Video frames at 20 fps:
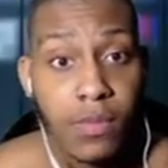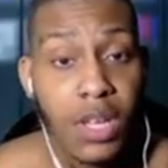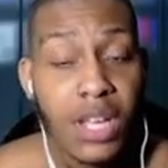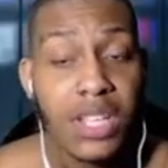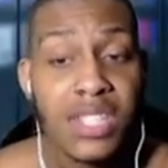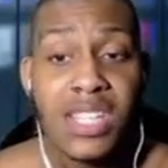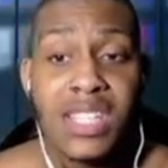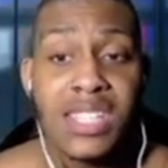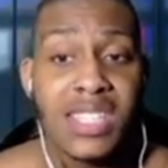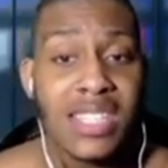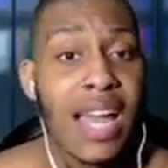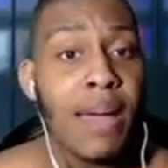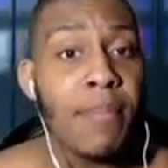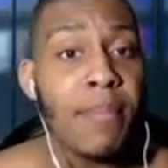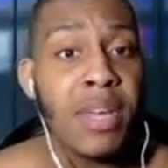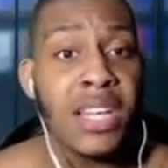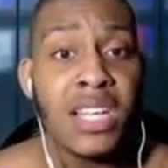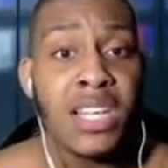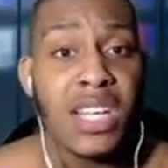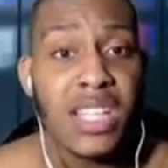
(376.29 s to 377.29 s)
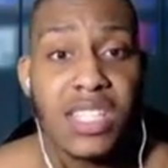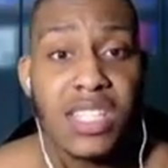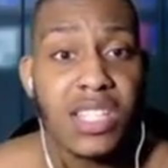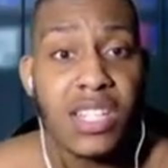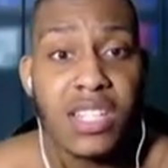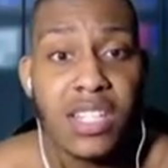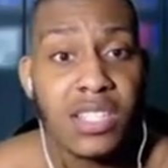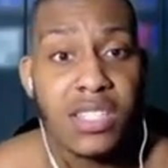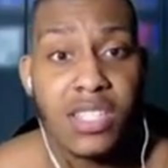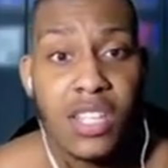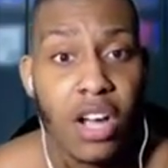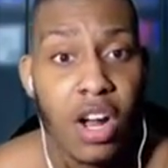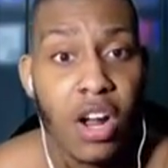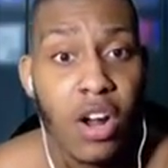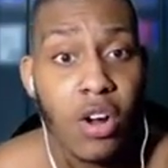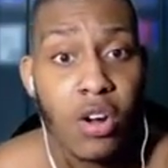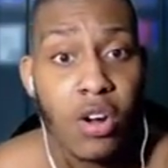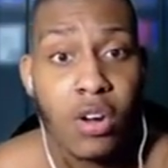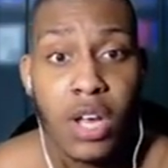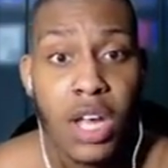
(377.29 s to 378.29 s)
Since I've been listening to
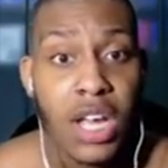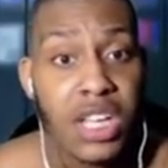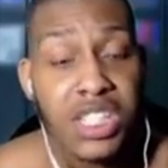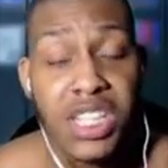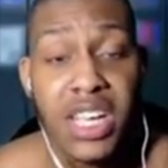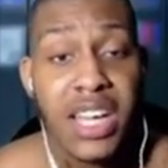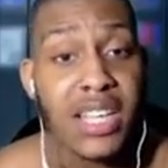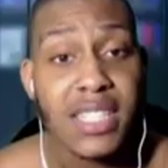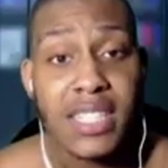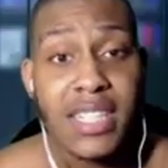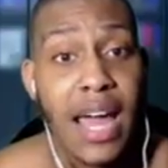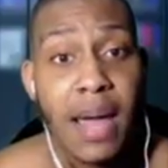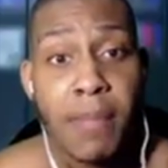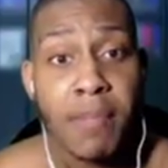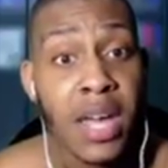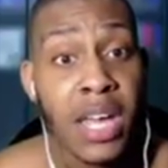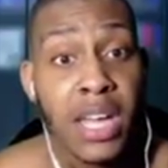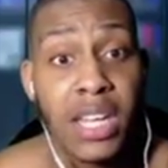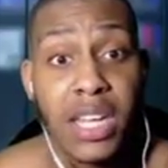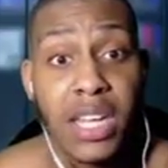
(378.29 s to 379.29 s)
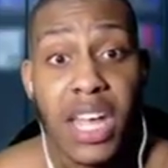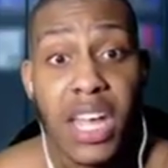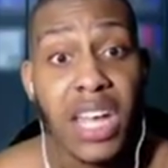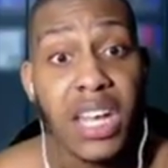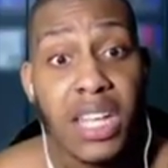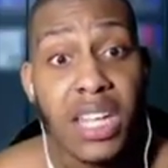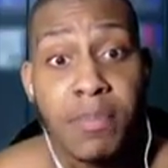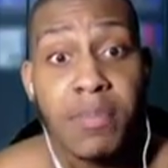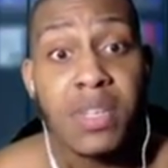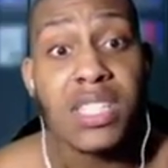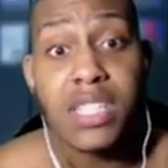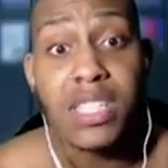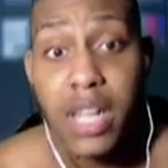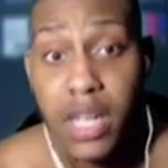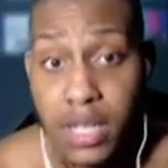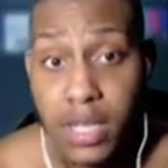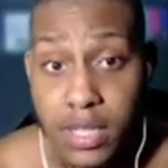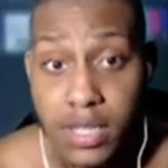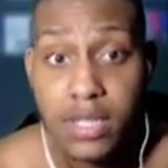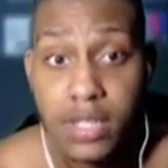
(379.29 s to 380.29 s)
her, she has not made any
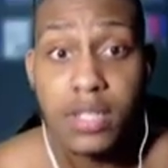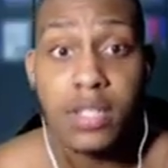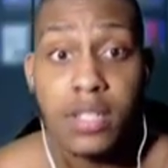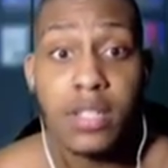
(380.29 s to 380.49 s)
mistakes.